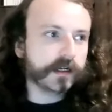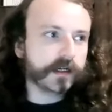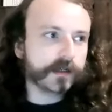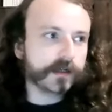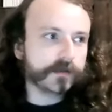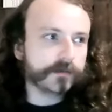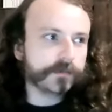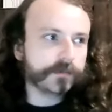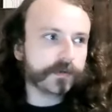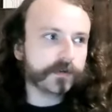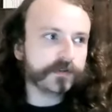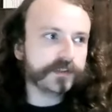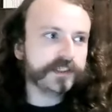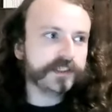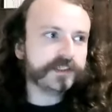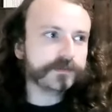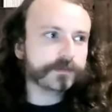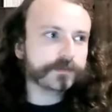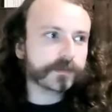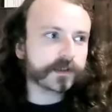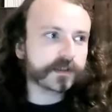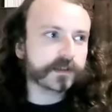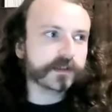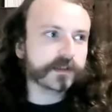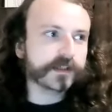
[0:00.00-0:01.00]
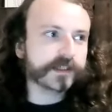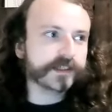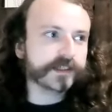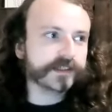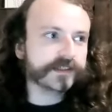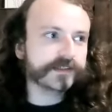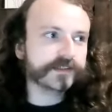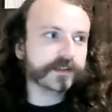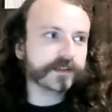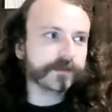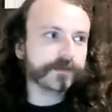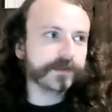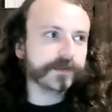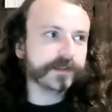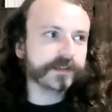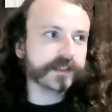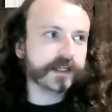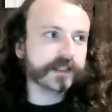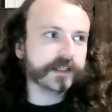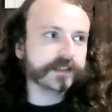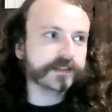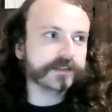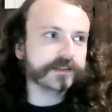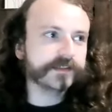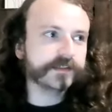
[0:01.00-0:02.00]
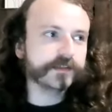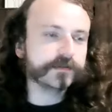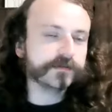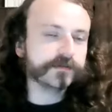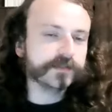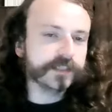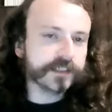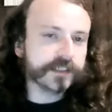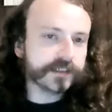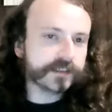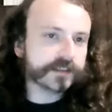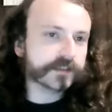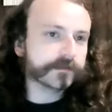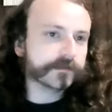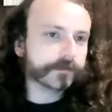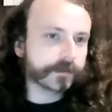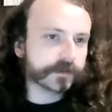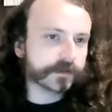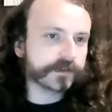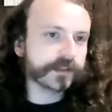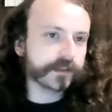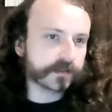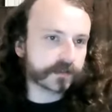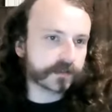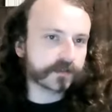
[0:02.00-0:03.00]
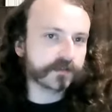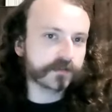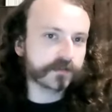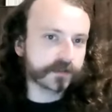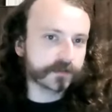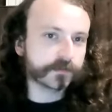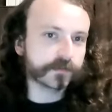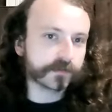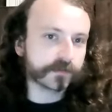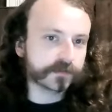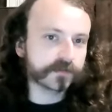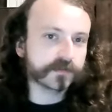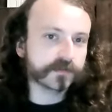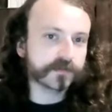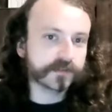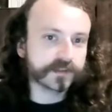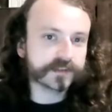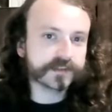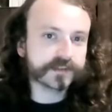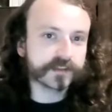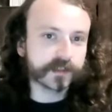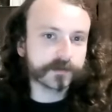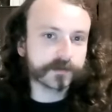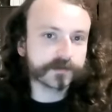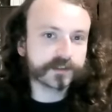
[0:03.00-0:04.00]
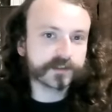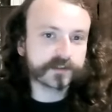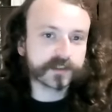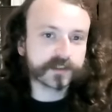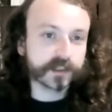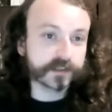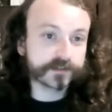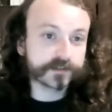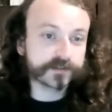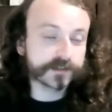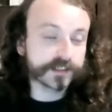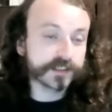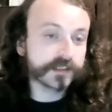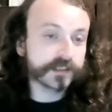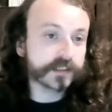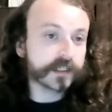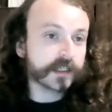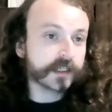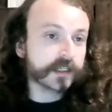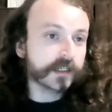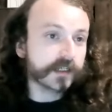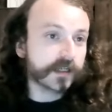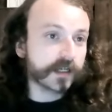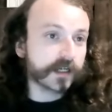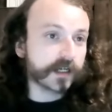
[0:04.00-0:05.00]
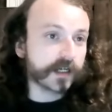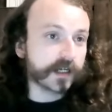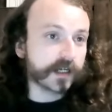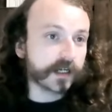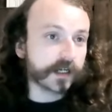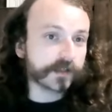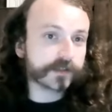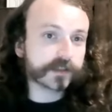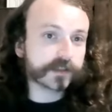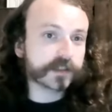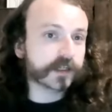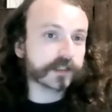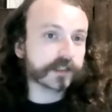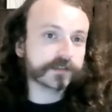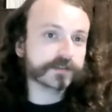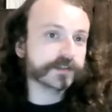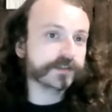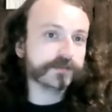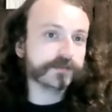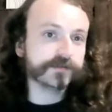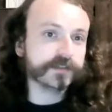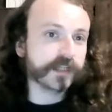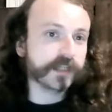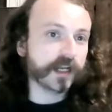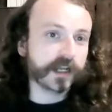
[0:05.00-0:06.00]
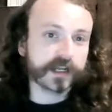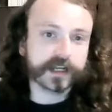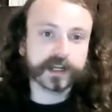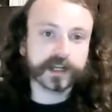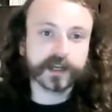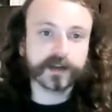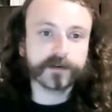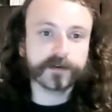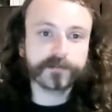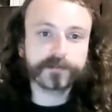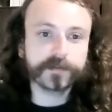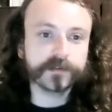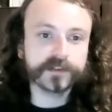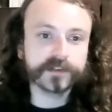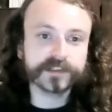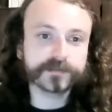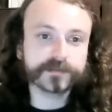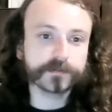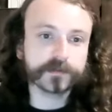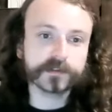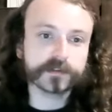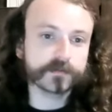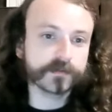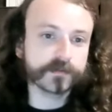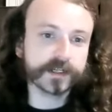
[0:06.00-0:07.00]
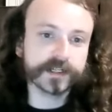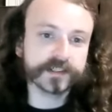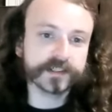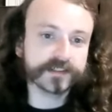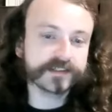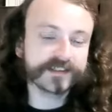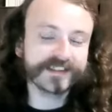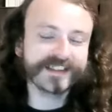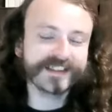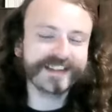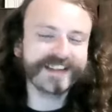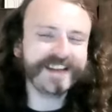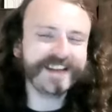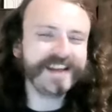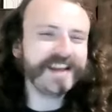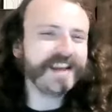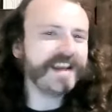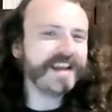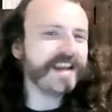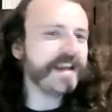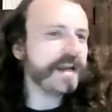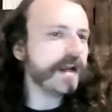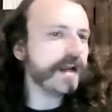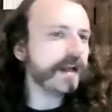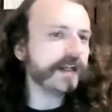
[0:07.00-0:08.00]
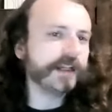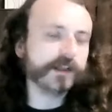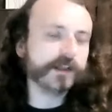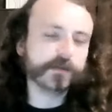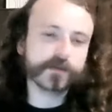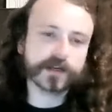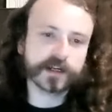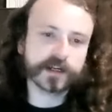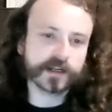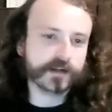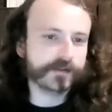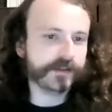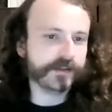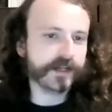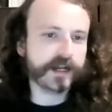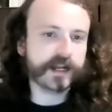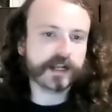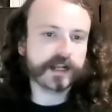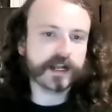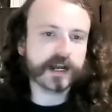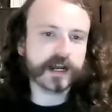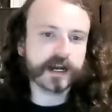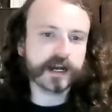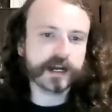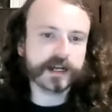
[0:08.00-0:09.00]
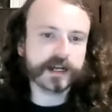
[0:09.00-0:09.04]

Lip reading: police murder is something that is unique and particularly brutal in this country. Other countries do not have police murder rates anywhere that high.